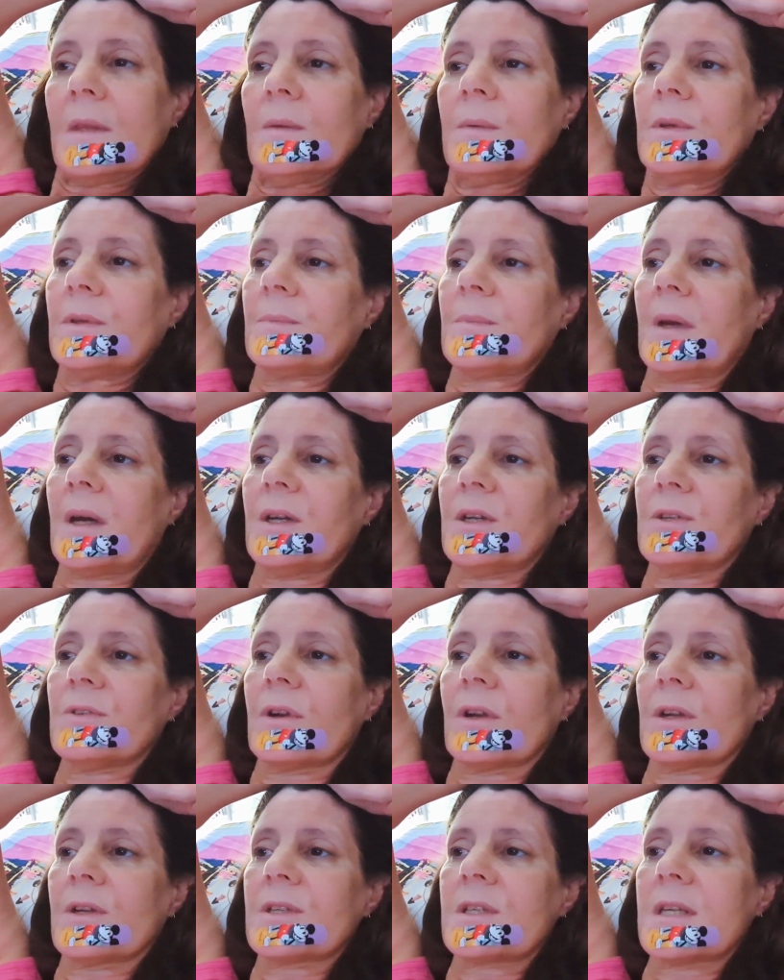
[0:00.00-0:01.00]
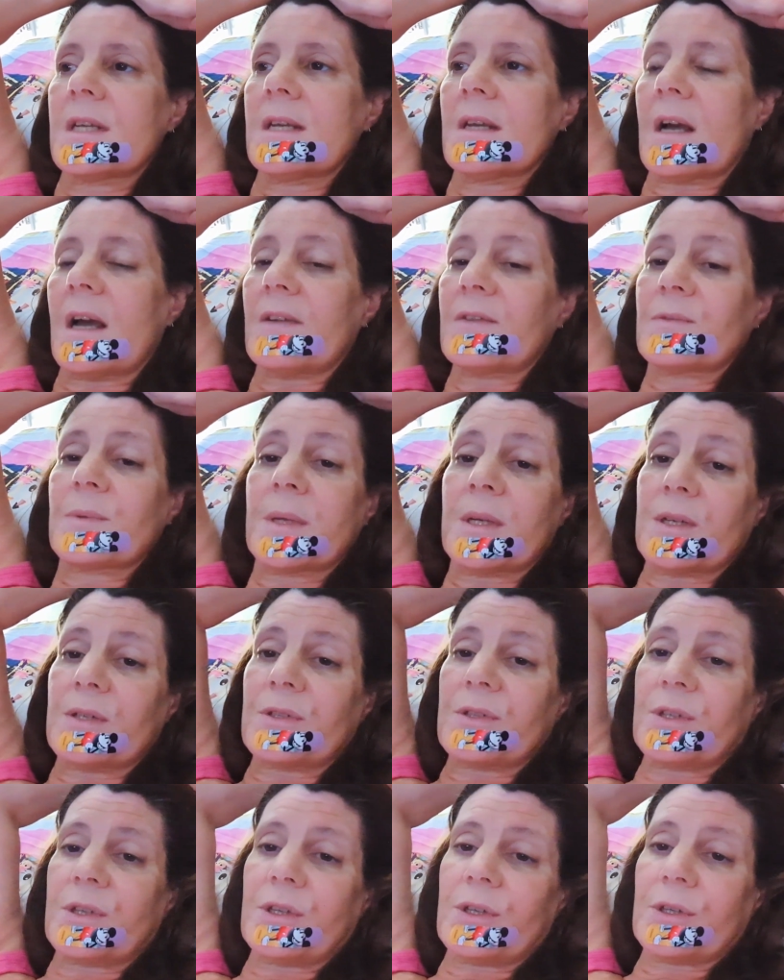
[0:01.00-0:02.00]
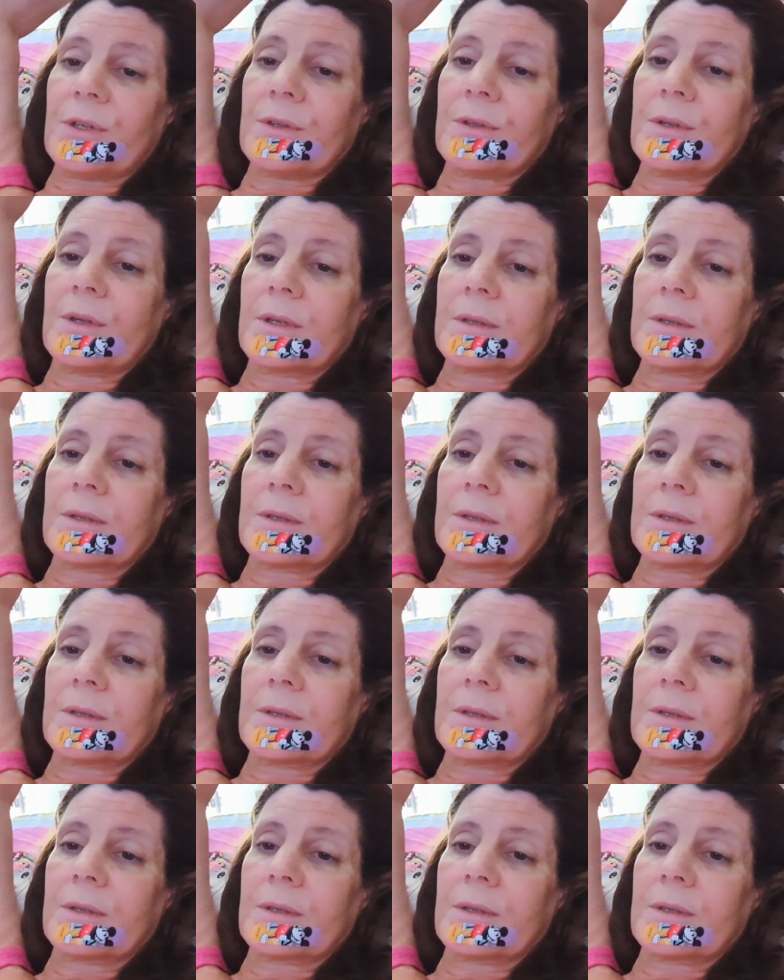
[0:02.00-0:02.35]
with my neurology. I have 22q.